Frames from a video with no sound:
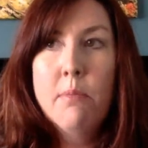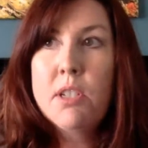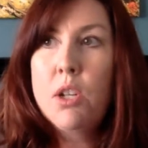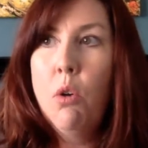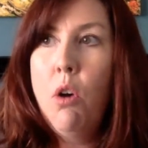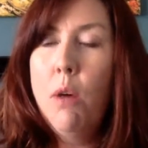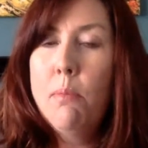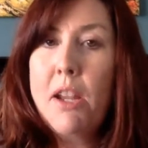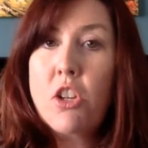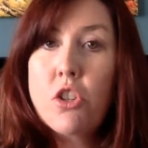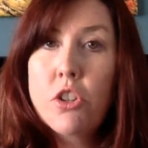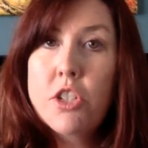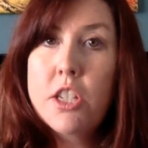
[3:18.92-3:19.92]
So I'll make
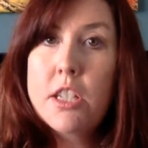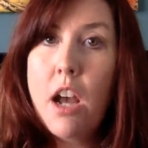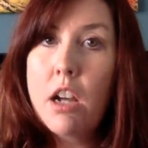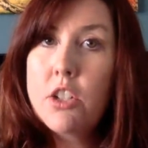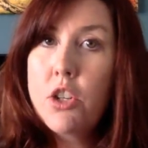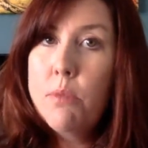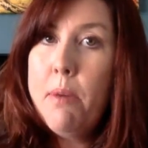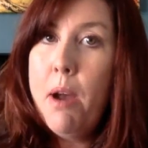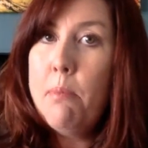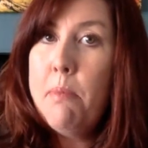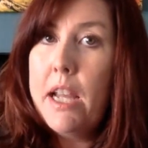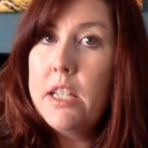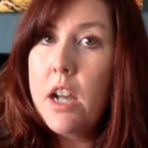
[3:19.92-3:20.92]
sure to talk to you
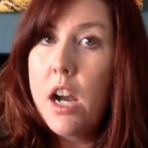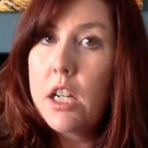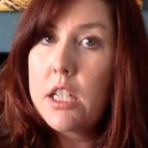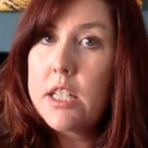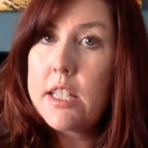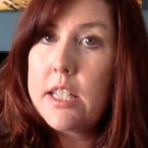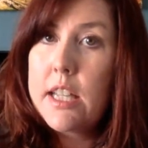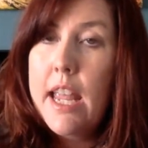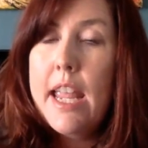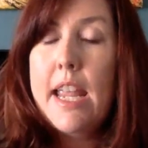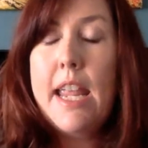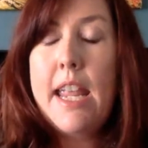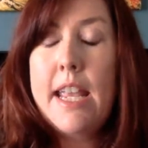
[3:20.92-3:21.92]
about my dogs
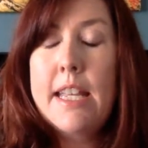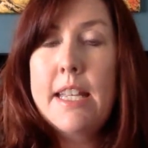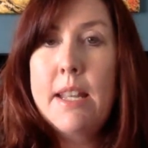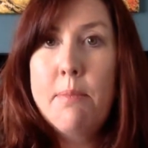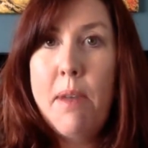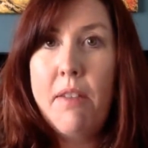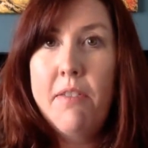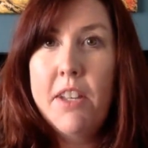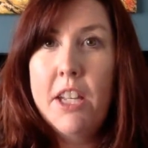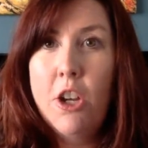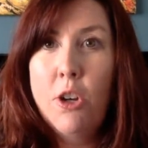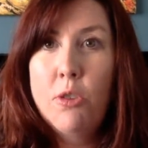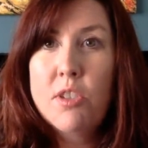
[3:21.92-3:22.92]
in my
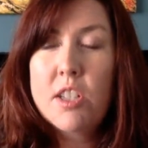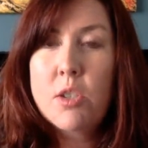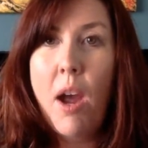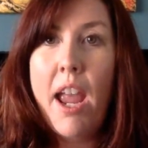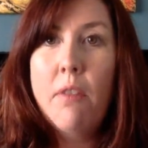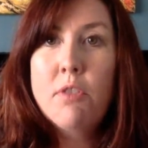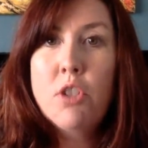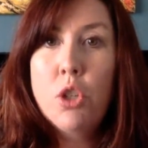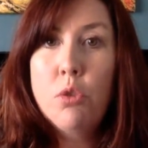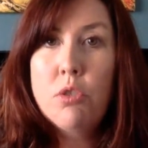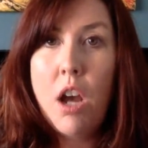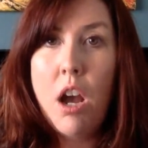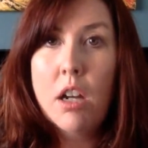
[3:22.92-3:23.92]
videos. So I have 2
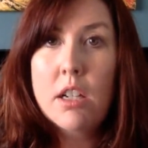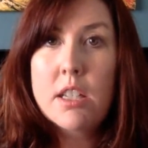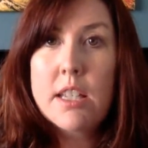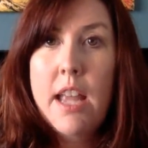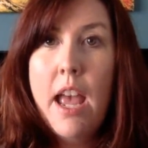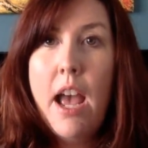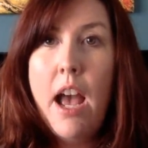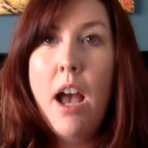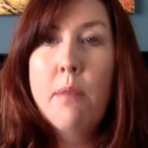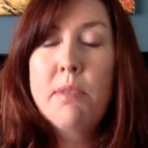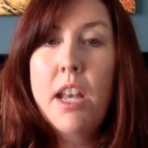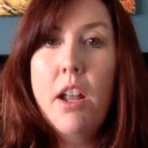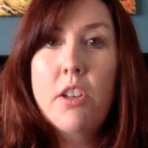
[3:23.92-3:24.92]
dogs.
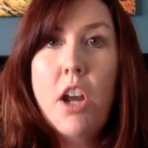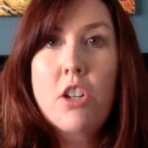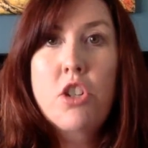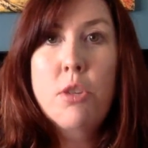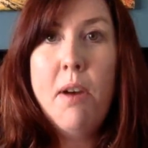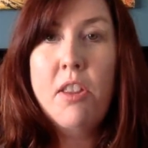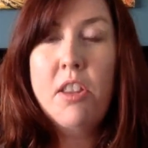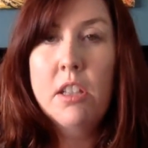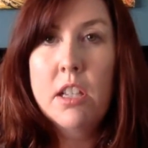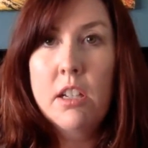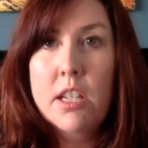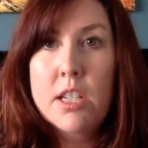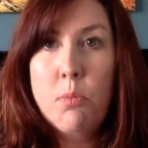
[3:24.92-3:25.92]
Today I'll talk to you about the
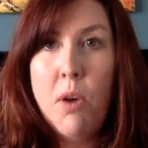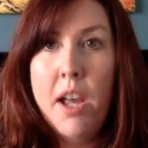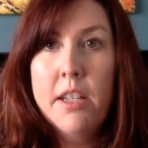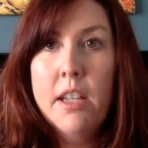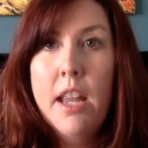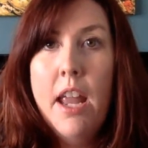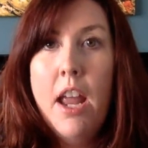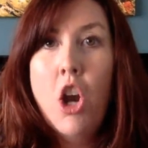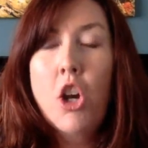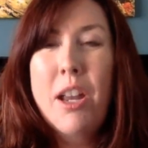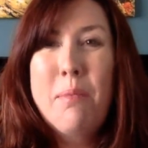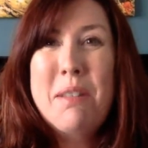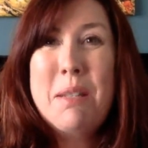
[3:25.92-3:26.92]
littlest one.
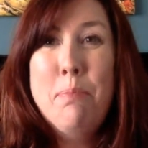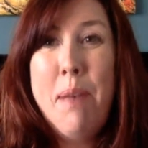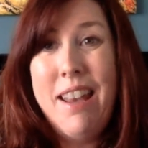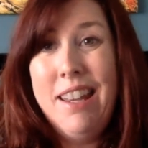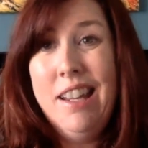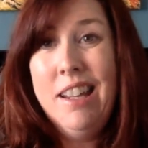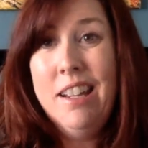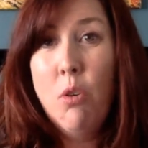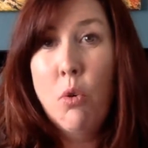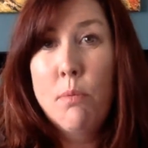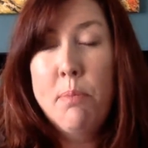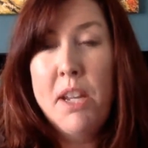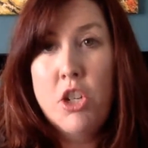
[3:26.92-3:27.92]
Her name is Betty,
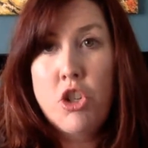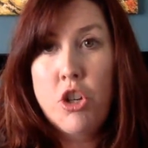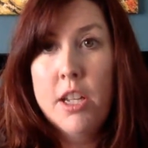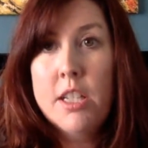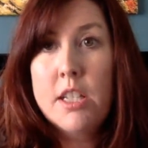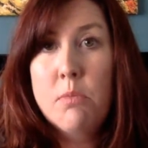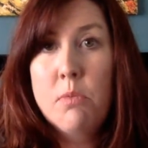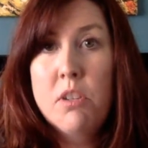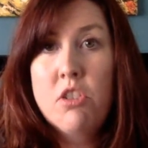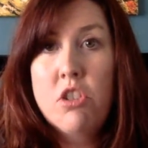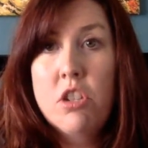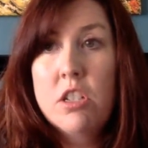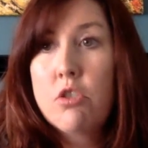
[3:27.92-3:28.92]
or Beatrice when
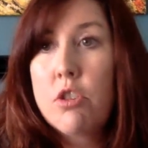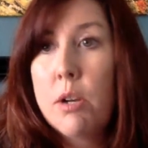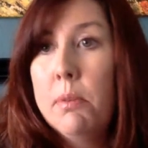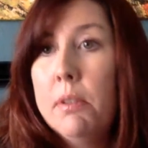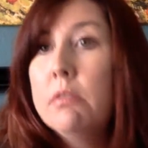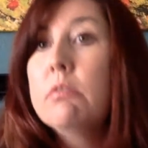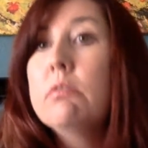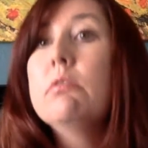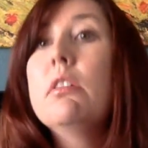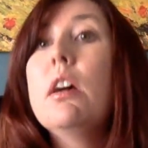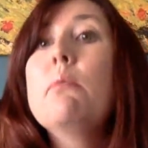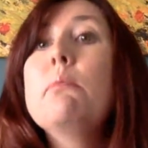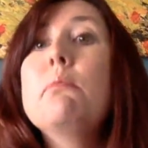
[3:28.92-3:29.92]
she's in trouble.
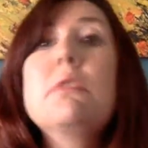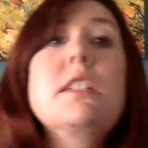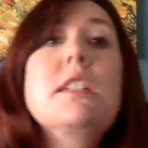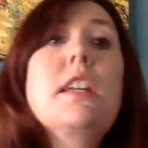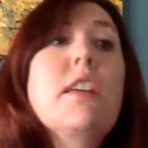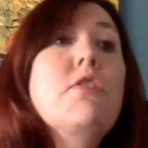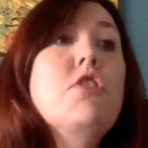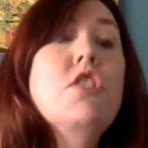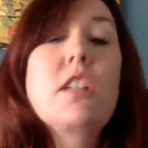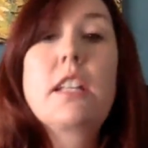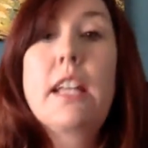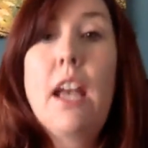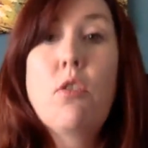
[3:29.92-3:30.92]
Seeing if she's
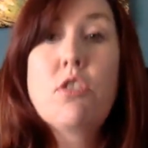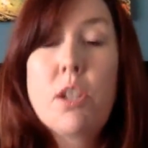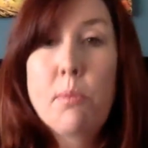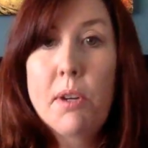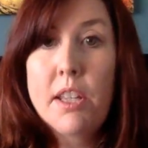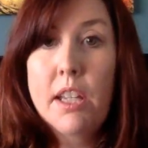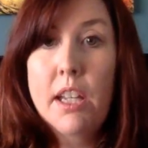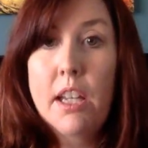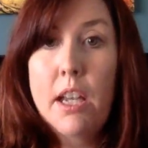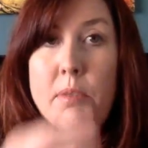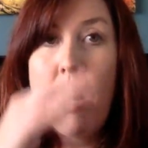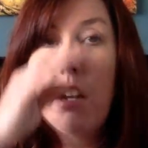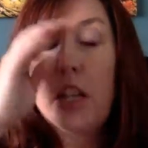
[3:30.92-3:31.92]
on the couch somewhere thinking
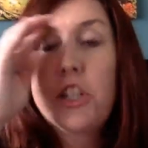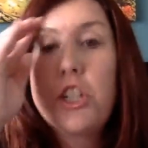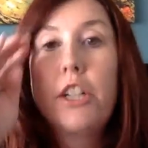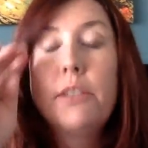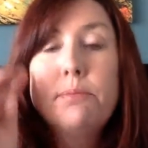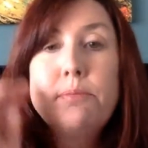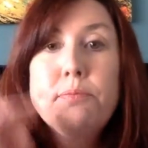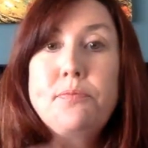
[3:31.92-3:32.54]
I'm talking to her.